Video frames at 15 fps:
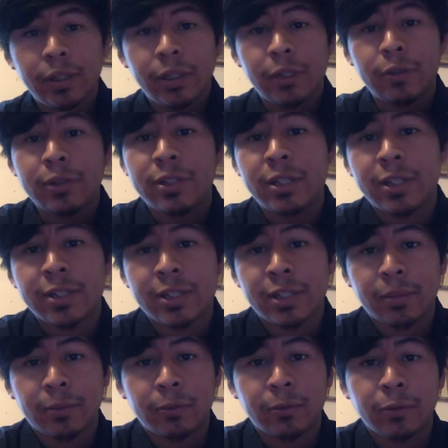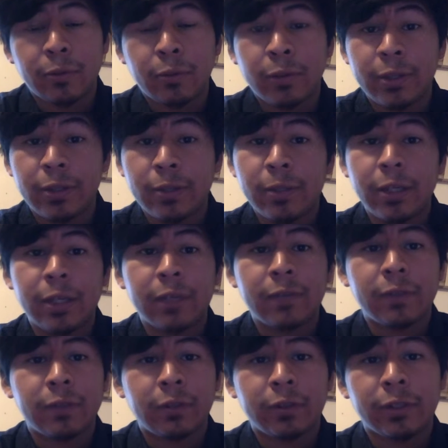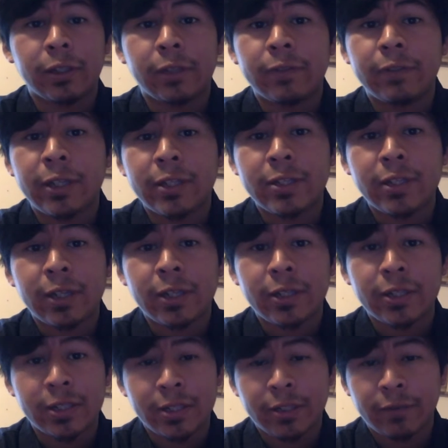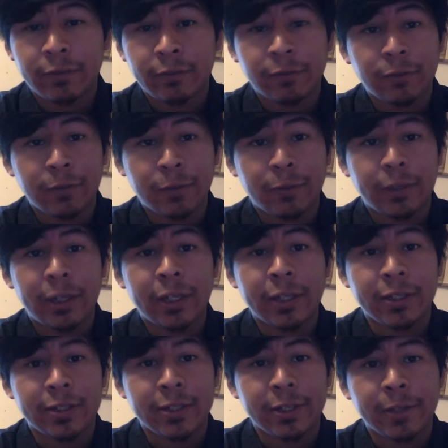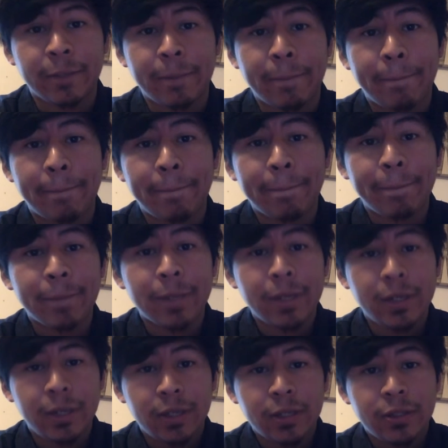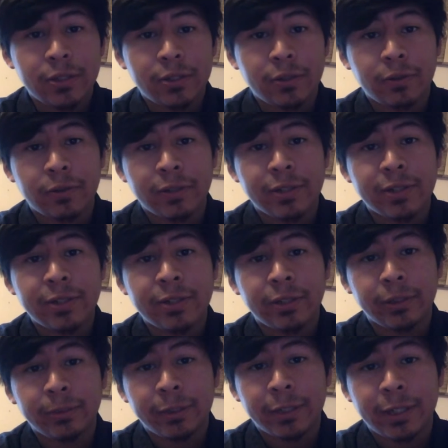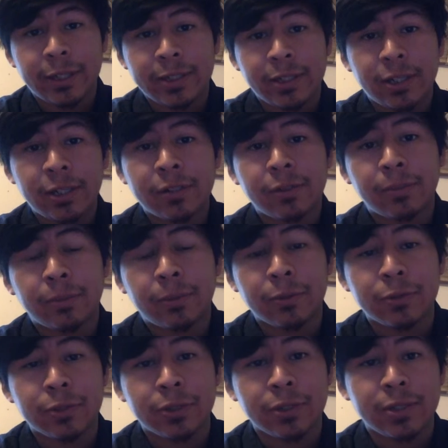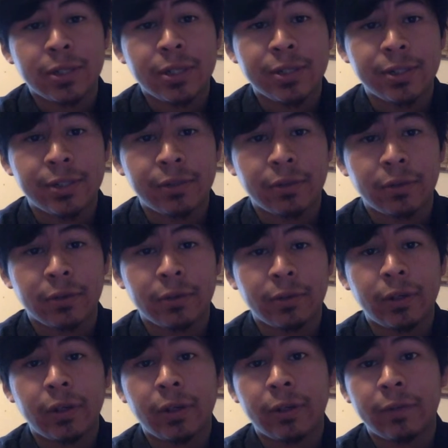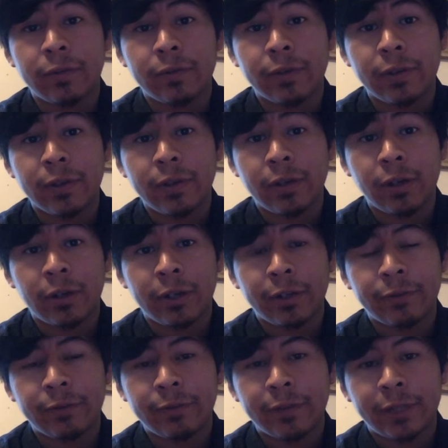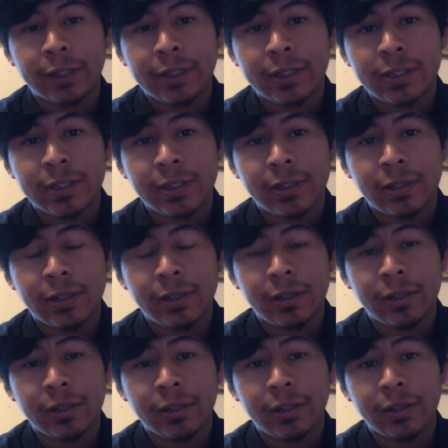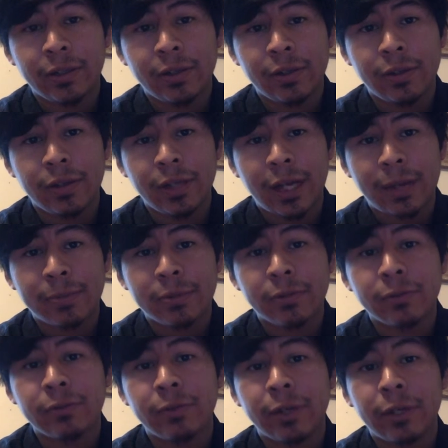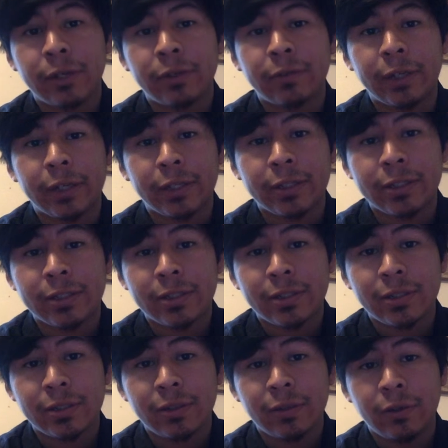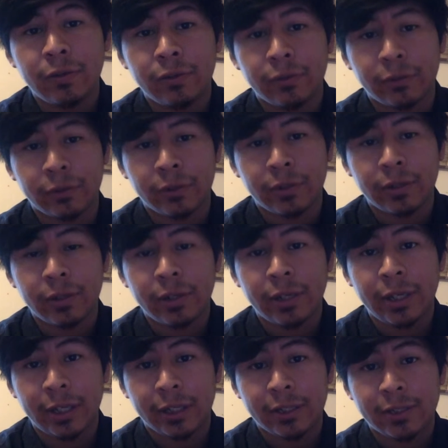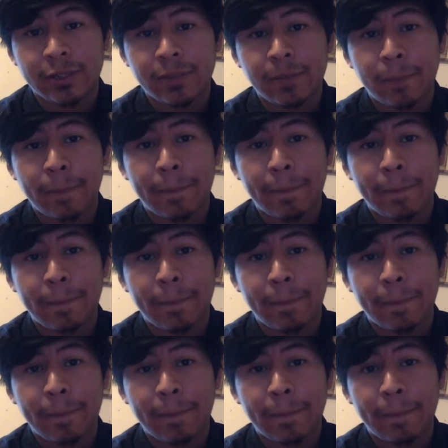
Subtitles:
Here is an example when the behavior on the left-hand side is different from the right-hand side. So this is the limit as x approaches 0 of our f of x, the absolute value of x, over x.